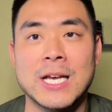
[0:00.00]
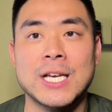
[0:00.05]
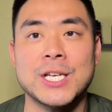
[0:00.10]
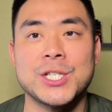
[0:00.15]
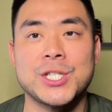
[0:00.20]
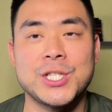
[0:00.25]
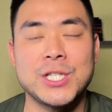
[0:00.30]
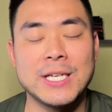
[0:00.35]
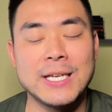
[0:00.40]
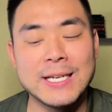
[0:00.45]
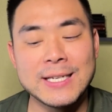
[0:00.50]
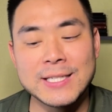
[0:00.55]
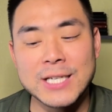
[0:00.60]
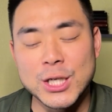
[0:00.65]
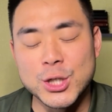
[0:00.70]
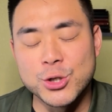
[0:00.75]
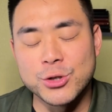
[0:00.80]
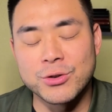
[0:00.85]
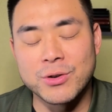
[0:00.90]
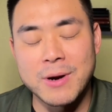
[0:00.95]
She is a
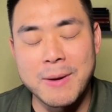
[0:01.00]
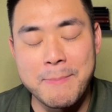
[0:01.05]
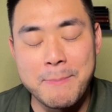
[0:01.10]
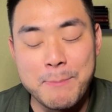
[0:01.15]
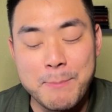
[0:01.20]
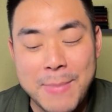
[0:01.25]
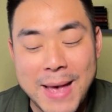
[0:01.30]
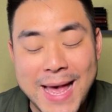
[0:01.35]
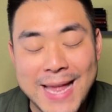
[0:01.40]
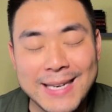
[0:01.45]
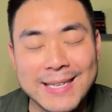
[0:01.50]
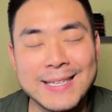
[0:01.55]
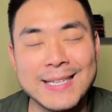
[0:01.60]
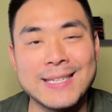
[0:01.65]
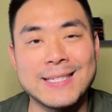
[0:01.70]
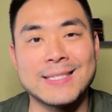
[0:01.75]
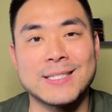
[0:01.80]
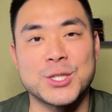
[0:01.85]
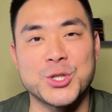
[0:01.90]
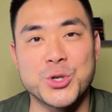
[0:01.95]

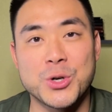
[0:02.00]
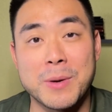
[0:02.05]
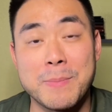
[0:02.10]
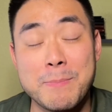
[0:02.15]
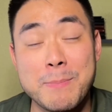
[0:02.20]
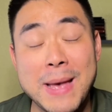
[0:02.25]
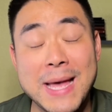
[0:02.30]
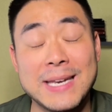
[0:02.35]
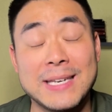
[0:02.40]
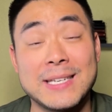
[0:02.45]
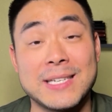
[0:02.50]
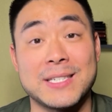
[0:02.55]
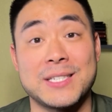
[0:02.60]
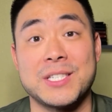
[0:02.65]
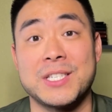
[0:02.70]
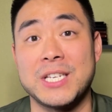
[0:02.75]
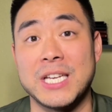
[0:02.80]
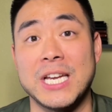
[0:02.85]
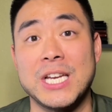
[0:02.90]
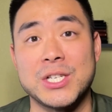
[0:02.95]
tremendous, tremendous
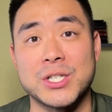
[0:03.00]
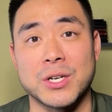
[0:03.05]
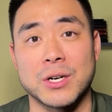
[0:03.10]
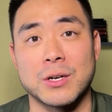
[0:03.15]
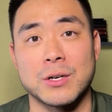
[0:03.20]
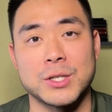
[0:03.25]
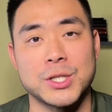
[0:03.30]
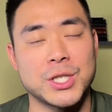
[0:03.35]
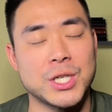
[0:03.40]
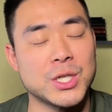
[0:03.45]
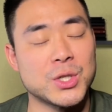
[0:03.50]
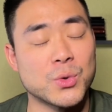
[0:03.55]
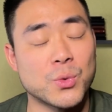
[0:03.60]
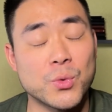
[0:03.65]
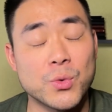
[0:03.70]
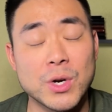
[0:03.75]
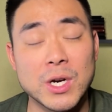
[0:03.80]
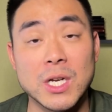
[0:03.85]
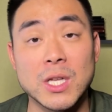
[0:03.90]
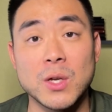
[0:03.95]
teacher. She's
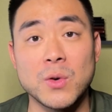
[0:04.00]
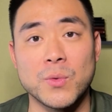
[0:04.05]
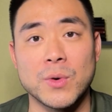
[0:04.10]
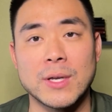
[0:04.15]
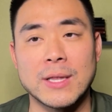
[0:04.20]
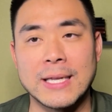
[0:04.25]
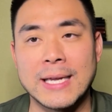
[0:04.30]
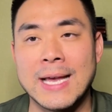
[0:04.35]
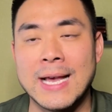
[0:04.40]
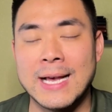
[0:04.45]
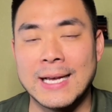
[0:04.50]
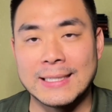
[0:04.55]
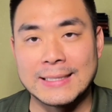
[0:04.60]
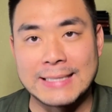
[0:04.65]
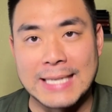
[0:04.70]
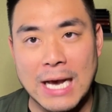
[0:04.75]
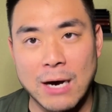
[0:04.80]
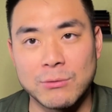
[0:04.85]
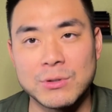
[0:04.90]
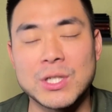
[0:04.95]
really, really
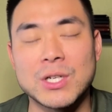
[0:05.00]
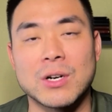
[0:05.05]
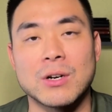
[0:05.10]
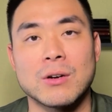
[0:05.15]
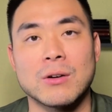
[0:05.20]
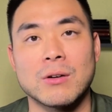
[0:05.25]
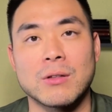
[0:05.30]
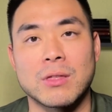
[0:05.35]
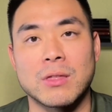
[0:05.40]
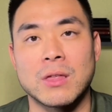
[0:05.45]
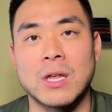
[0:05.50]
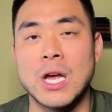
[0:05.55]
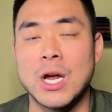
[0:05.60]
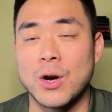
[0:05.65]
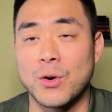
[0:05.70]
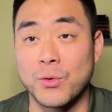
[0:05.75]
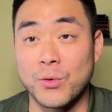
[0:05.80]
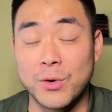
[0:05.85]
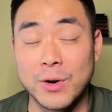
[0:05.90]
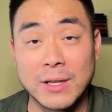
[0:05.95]
down to earth,
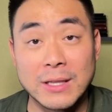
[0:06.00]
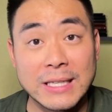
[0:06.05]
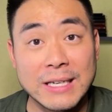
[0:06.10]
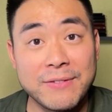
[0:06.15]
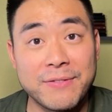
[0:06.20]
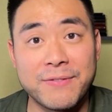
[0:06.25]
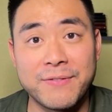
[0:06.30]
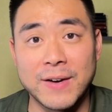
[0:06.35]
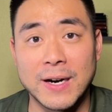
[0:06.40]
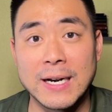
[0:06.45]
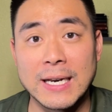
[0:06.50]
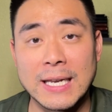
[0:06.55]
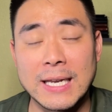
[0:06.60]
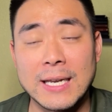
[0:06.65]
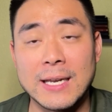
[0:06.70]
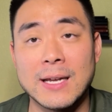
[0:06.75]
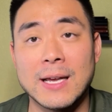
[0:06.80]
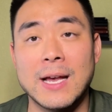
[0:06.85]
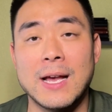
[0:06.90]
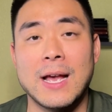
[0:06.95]
really
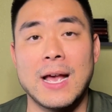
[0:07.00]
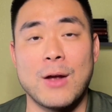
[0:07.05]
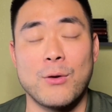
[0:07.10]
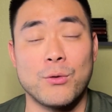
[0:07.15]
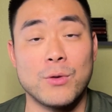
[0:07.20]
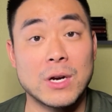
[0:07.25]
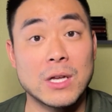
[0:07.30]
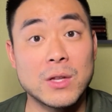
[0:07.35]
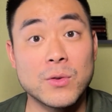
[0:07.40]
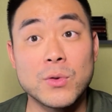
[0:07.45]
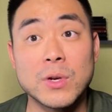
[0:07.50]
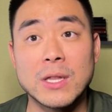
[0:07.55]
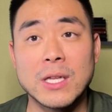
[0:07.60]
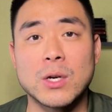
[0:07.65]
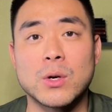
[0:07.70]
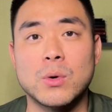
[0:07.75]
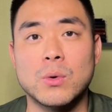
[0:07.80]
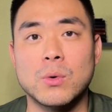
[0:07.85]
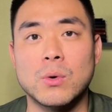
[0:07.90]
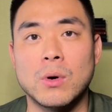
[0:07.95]
funny, really
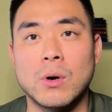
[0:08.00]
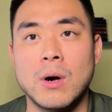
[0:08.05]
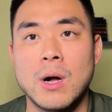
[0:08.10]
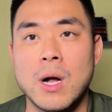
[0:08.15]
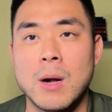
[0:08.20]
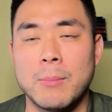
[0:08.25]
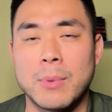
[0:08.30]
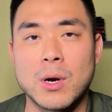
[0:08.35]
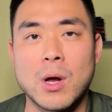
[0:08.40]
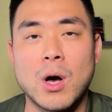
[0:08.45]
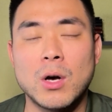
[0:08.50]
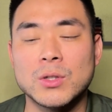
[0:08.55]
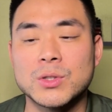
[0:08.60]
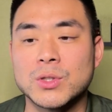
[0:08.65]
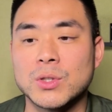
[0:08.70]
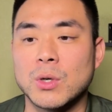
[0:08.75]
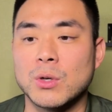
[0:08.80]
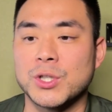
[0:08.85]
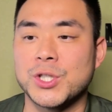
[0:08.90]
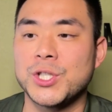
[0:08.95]
cool, but
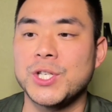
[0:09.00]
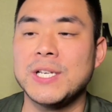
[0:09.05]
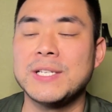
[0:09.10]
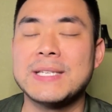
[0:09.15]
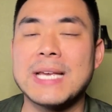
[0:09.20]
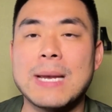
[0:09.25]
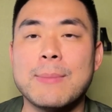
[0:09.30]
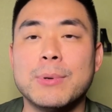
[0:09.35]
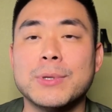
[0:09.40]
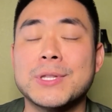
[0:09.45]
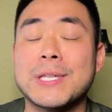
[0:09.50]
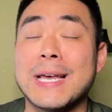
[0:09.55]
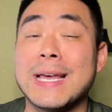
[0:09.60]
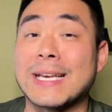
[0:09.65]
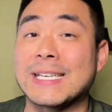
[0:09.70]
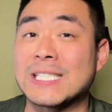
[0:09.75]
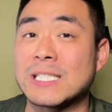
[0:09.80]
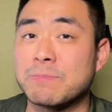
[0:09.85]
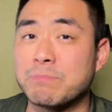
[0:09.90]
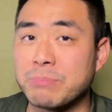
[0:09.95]
also she's able to
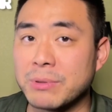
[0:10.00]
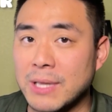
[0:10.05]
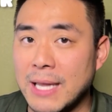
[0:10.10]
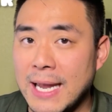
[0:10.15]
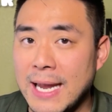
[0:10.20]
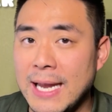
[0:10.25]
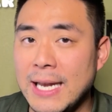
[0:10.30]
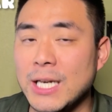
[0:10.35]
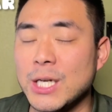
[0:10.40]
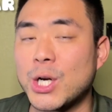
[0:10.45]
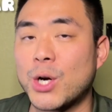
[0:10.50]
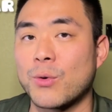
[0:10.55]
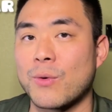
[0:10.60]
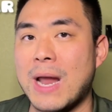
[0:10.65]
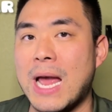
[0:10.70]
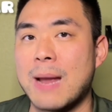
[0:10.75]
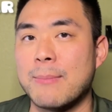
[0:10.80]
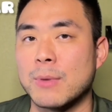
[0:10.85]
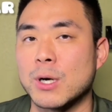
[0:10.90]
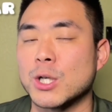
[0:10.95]
explain
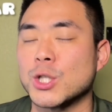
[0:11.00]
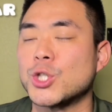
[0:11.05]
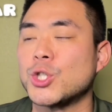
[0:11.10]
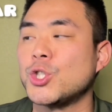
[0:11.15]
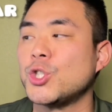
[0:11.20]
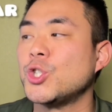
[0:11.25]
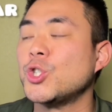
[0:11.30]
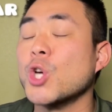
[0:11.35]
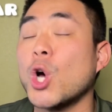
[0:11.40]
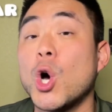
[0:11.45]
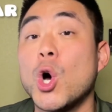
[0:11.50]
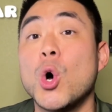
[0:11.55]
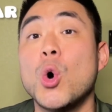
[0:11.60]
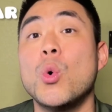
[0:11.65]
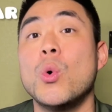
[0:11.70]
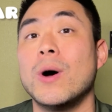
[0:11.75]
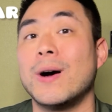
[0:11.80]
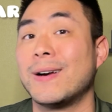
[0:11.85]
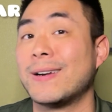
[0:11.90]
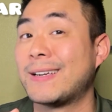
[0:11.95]
grammar
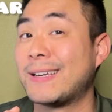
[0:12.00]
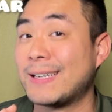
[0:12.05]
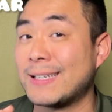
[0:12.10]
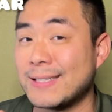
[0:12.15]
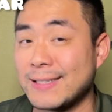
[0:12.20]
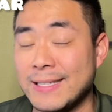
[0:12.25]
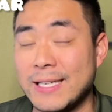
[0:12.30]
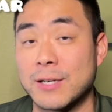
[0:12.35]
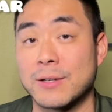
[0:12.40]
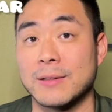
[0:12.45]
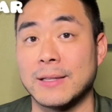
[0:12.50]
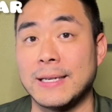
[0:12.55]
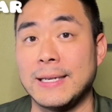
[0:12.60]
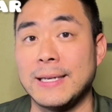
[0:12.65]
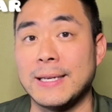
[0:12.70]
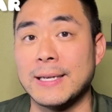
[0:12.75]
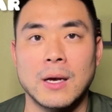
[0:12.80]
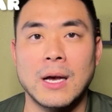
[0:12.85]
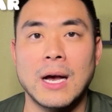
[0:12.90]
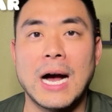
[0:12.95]
so
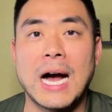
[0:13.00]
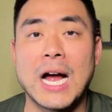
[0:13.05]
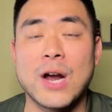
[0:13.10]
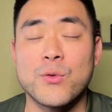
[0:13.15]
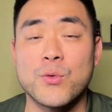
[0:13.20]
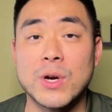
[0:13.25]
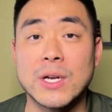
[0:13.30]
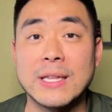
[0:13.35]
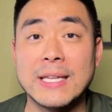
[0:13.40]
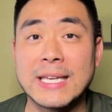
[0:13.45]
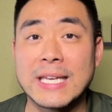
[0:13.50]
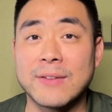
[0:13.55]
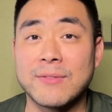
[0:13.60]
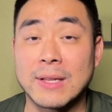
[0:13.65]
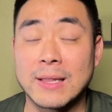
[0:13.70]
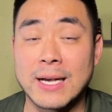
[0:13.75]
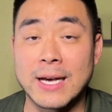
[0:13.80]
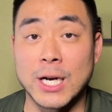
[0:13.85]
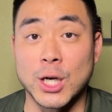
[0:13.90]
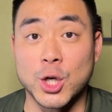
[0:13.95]
clearly. I really give a
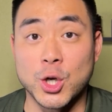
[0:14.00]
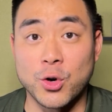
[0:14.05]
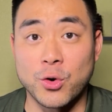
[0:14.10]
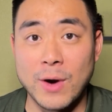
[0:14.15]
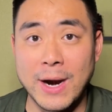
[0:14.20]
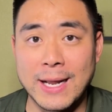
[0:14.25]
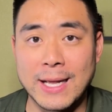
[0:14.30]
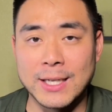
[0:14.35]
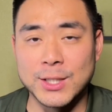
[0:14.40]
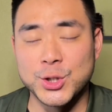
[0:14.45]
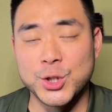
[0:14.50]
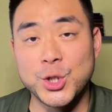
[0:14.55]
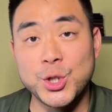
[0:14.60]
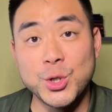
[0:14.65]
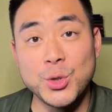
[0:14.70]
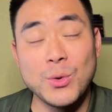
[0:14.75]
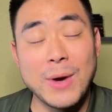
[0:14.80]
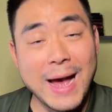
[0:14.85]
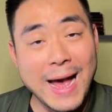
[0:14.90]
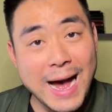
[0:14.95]
lot of credit
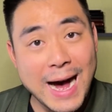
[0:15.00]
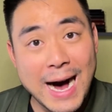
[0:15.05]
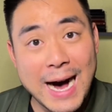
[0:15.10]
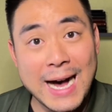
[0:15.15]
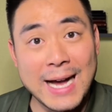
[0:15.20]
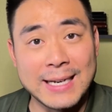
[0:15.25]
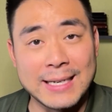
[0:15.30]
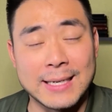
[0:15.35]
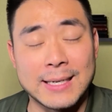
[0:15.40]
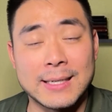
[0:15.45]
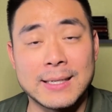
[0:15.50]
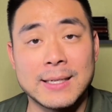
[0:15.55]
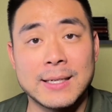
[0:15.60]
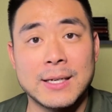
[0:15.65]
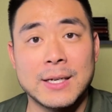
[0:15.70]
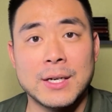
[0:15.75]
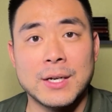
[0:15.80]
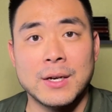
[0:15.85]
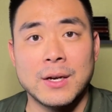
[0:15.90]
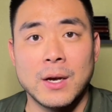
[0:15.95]
to Ana
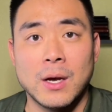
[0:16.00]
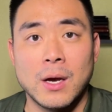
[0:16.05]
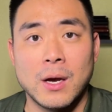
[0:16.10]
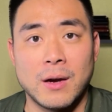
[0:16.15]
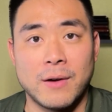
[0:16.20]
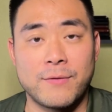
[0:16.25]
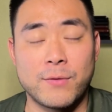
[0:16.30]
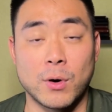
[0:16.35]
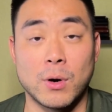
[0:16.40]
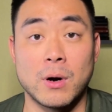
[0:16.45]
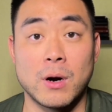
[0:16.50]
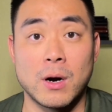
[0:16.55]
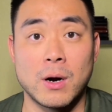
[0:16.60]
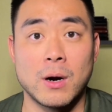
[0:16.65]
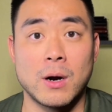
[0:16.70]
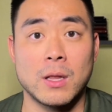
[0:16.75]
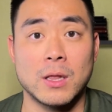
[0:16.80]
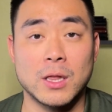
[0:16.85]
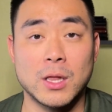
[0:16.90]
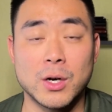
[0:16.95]
for
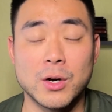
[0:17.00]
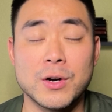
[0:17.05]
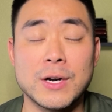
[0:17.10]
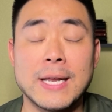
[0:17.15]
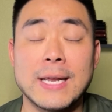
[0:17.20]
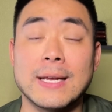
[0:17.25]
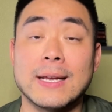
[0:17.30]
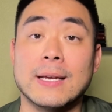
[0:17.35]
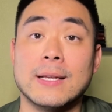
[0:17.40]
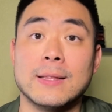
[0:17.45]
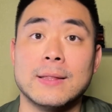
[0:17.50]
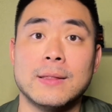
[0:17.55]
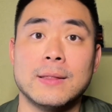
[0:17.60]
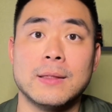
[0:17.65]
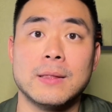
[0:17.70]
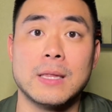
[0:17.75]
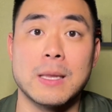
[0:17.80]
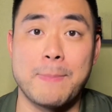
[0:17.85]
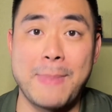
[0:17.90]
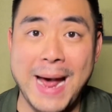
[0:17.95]
learning
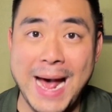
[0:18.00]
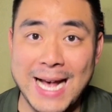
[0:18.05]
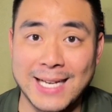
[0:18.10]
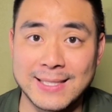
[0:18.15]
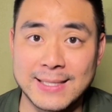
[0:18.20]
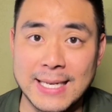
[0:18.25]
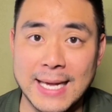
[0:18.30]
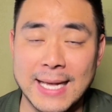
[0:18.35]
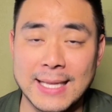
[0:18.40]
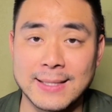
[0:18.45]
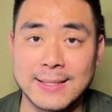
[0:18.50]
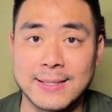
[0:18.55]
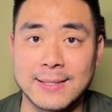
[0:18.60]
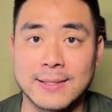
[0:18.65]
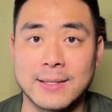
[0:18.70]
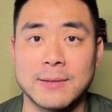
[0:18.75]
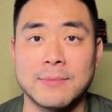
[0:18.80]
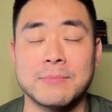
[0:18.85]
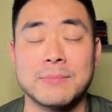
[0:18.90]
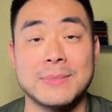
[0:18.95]
the past
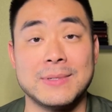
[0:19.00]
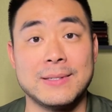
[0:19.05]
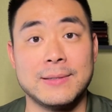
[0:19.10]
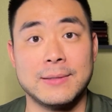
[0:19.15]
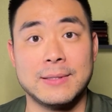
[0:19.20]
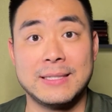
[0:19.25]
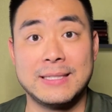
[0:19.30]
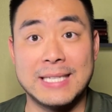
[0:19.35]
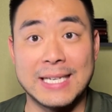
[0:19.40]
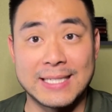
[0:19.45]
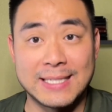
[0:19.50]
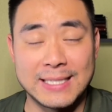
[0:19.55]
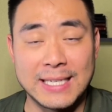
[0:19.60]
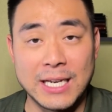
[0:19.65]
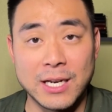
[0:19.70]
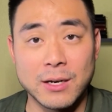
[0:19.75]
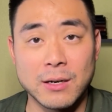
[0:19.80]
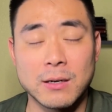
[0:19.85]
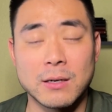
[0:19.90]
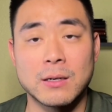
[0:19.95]
tense,
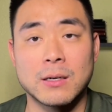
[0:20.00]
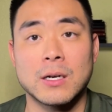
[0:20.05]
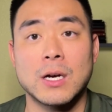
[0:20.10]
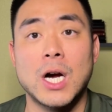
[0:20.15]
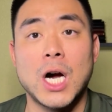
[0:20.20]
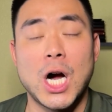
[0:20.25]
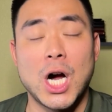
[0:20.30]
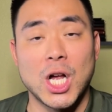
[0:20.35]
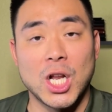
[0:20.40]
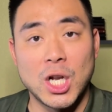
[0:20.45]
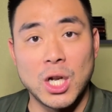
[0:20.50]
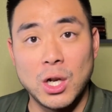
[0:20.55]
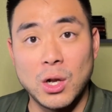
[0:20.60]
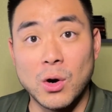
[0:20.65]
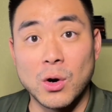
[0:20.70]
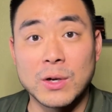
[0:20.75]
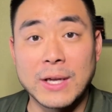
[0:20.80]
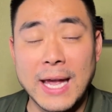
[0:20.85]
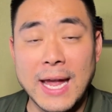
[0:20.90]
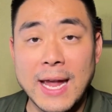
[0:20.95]
decir,
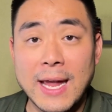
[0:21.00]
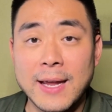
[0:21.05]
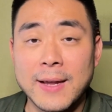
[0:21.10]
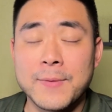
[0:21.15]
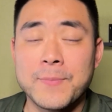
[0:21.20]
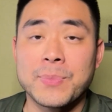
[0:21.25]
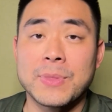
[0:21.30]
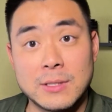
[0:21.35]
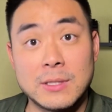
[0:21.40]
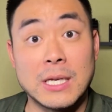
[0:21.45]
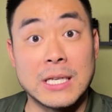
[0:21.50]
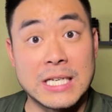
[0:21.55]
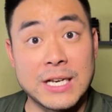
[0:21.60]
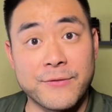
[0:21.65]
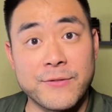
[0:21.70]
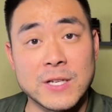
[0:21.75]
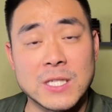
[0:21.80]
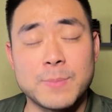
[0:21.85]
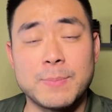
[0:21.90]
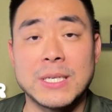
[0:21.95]
lo que, the
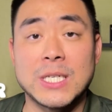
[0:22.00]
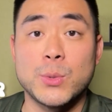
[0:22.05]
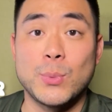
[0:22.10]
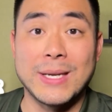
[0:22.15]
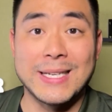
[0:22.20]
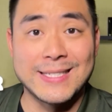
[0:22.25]
difference between